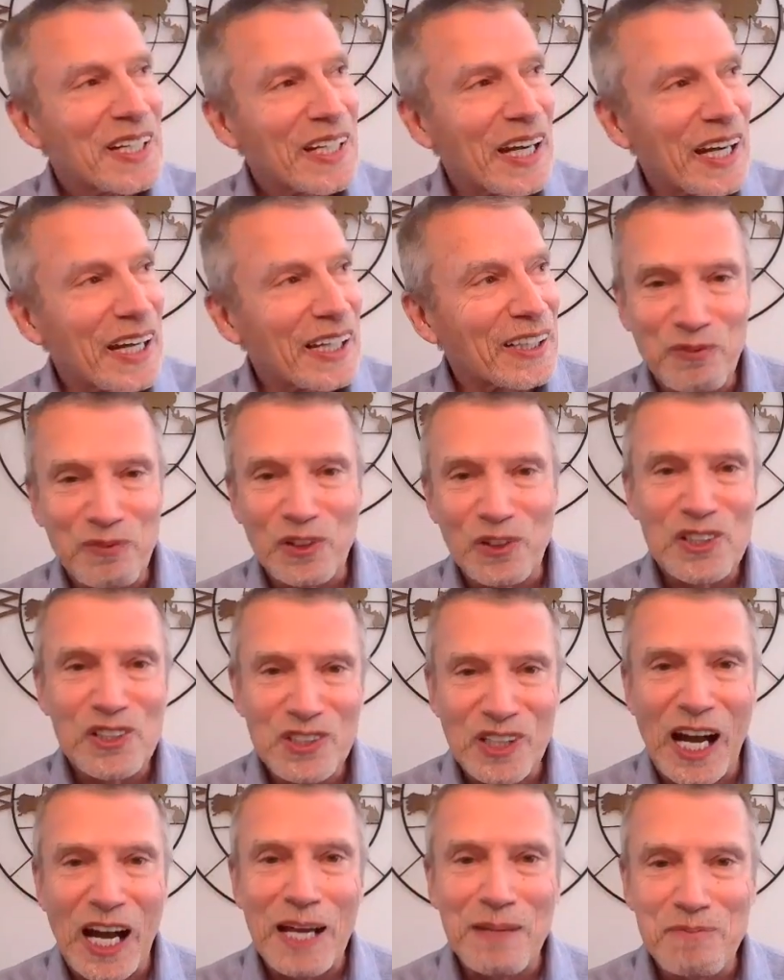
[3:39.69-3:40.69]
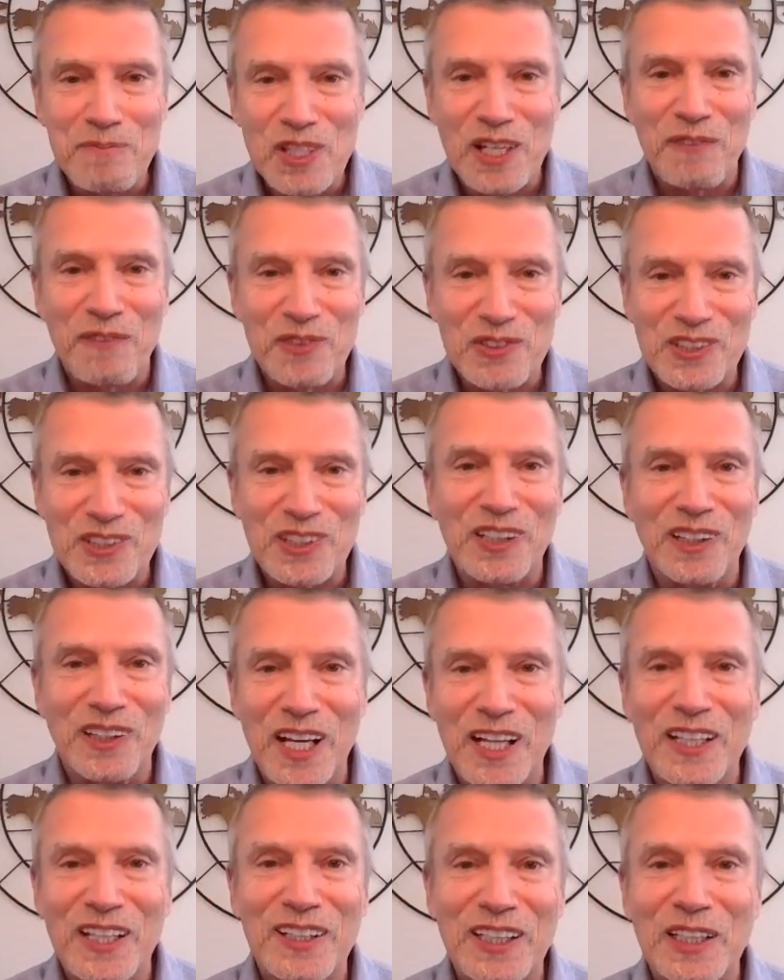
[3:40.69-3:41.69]
And for his time, Jefferson, a
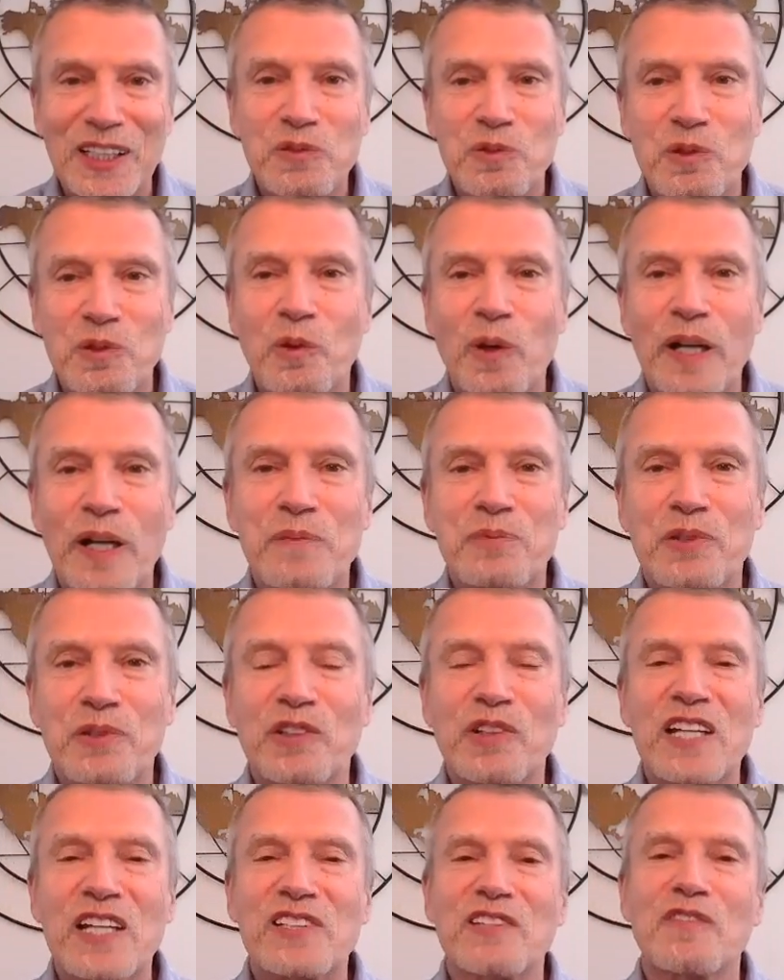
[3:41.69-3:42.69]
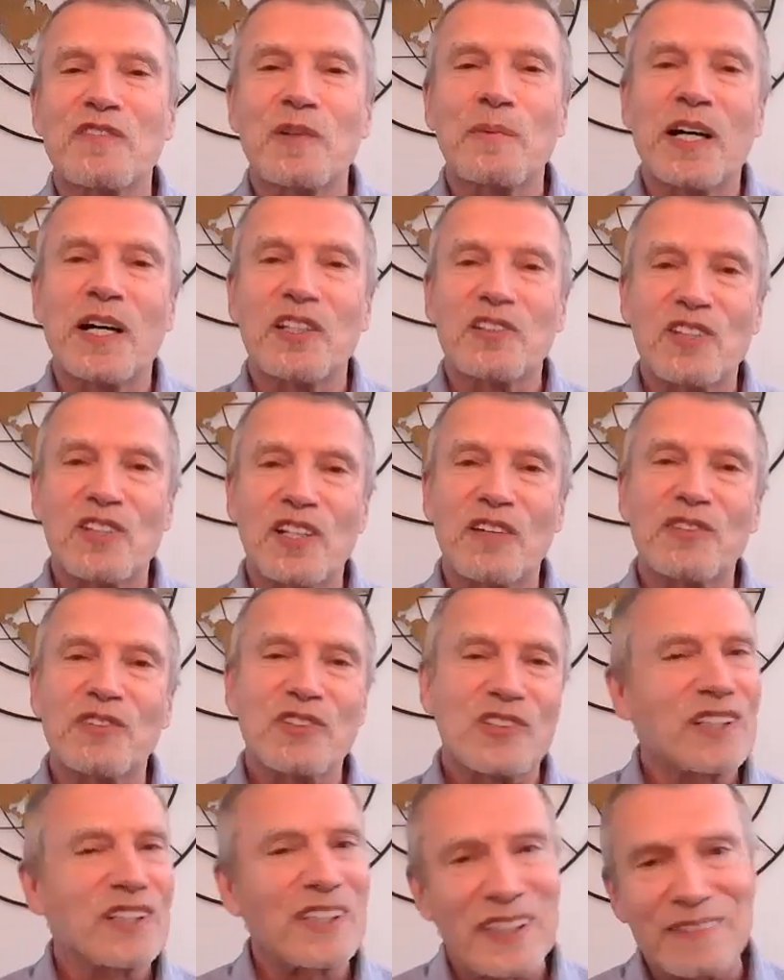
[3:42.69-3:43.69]
lot of things were quite progressive about
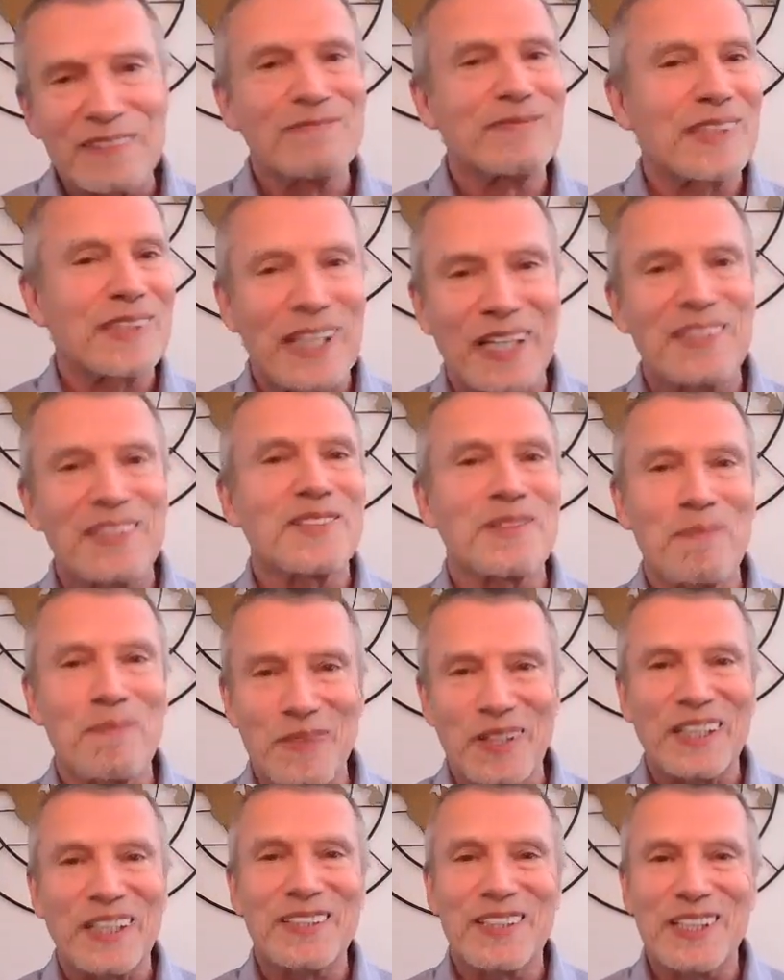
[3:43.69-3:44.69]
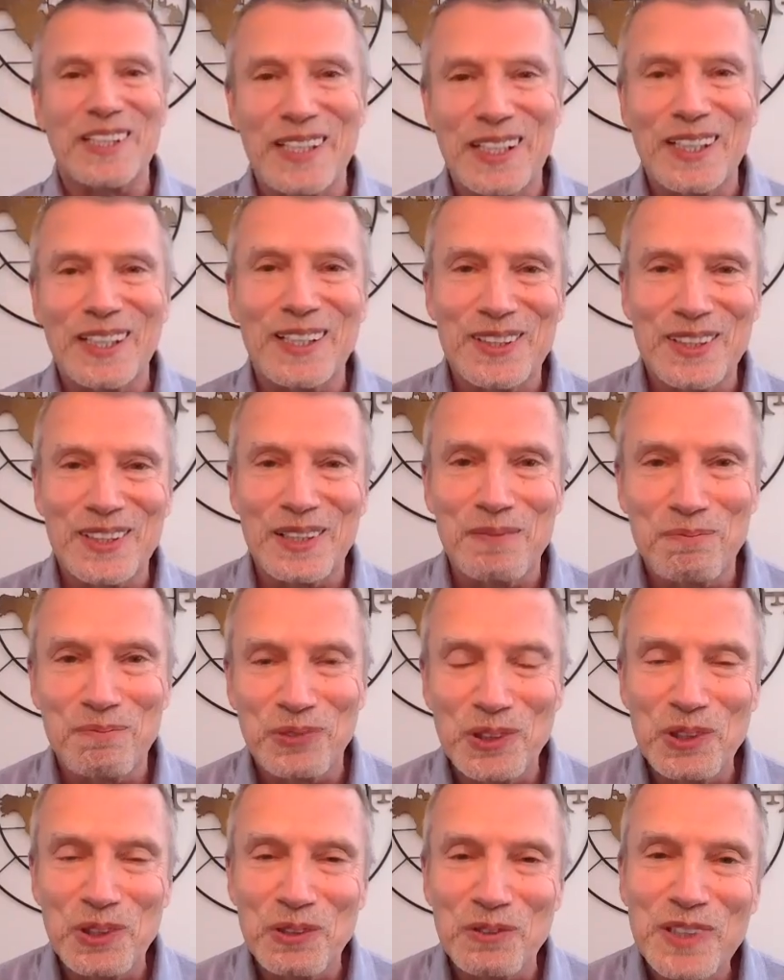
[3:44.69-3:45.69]
Jefferson, and again, some things he needed to
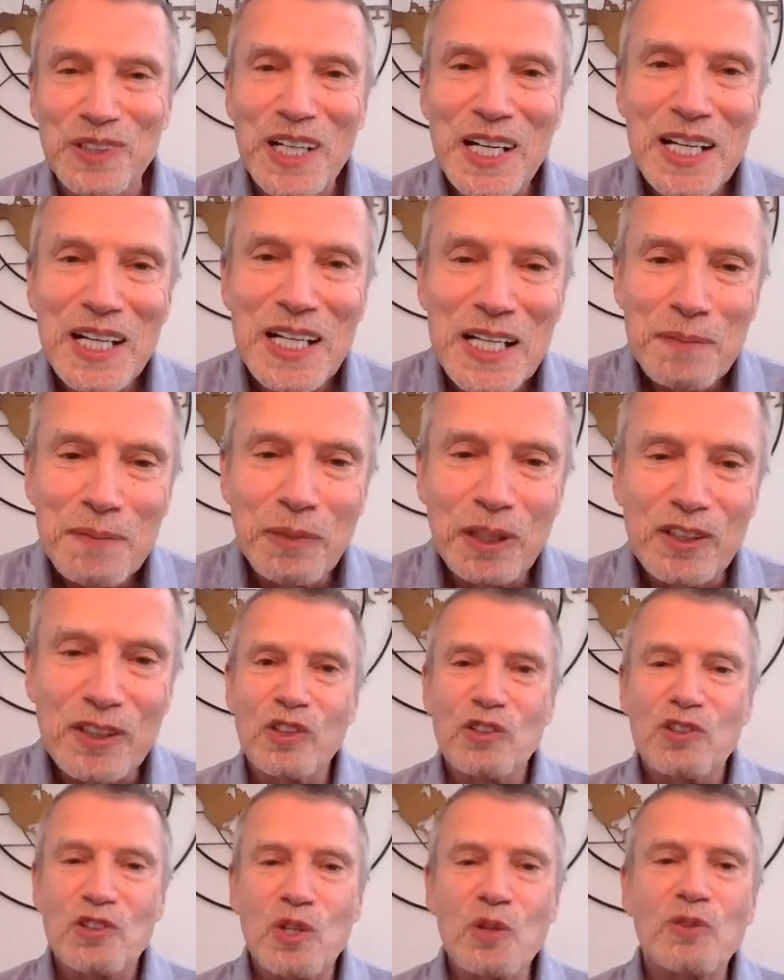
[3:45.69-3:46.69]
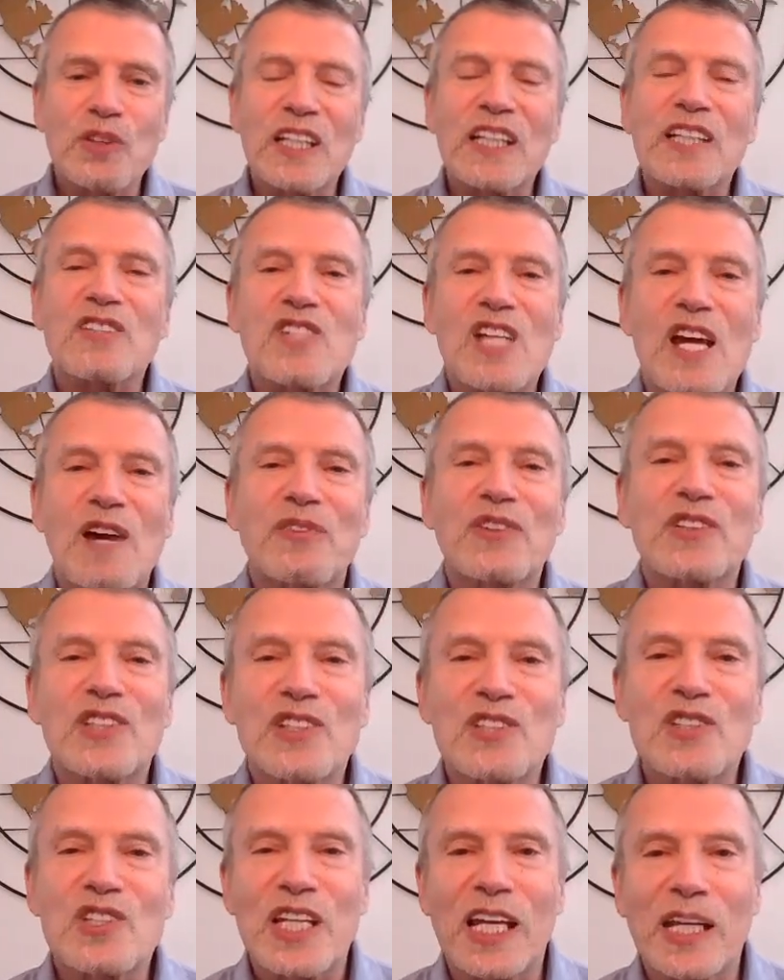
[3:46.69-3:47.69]
improve. But there's two things
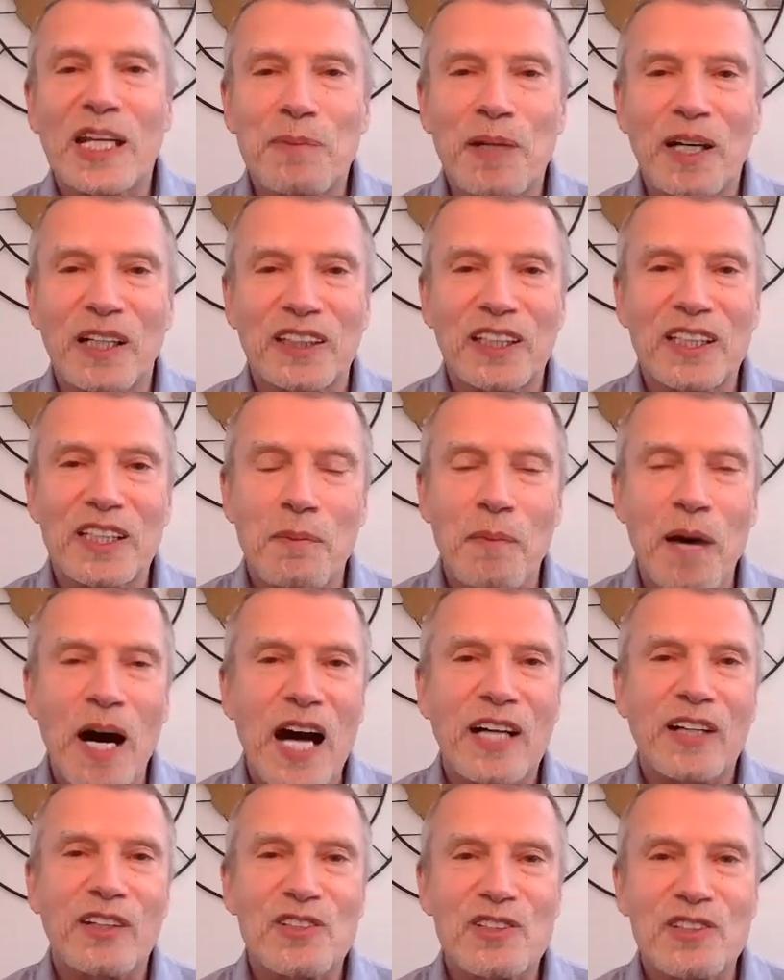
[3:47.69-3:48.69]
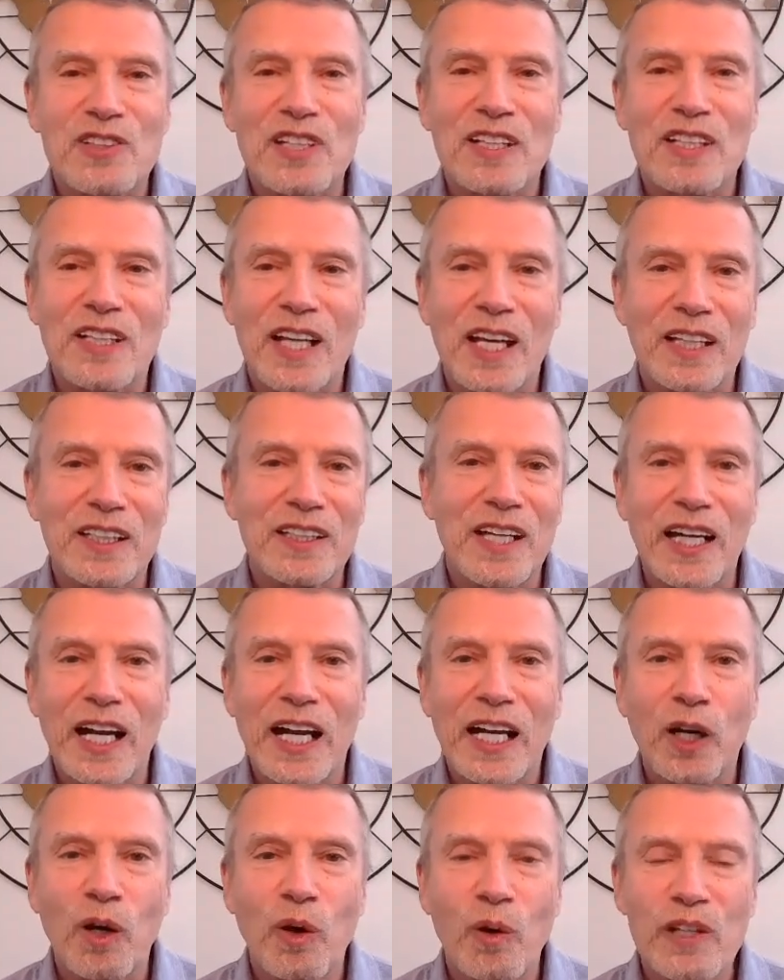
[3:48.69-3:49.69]
Jefferson said about the democracy that
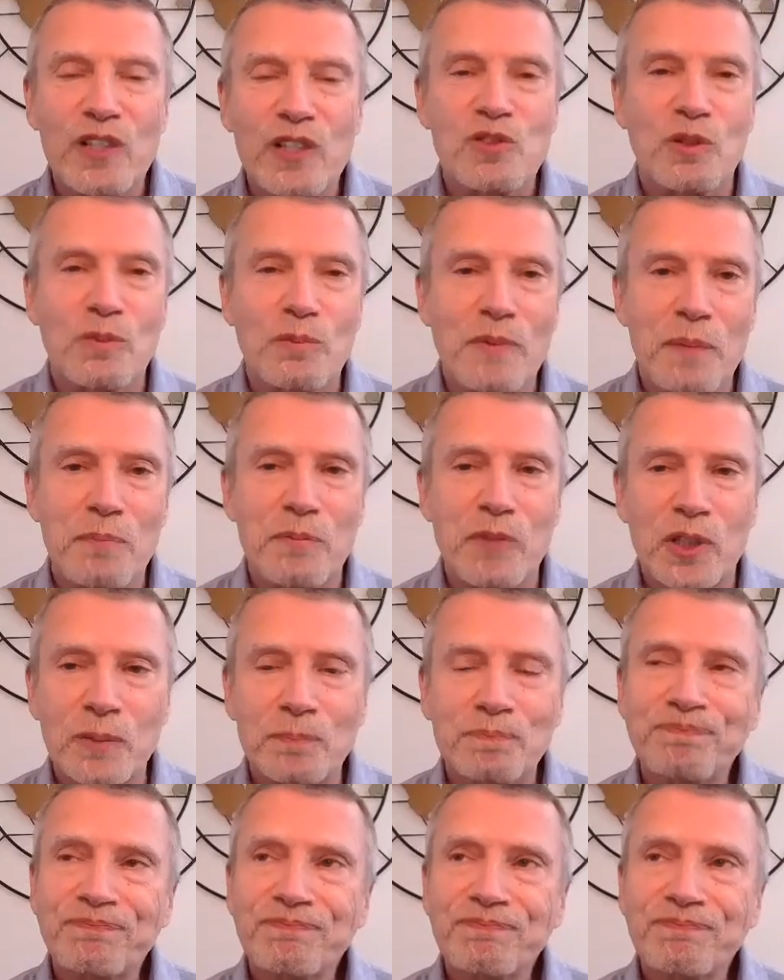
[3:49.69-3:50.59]
I always remember.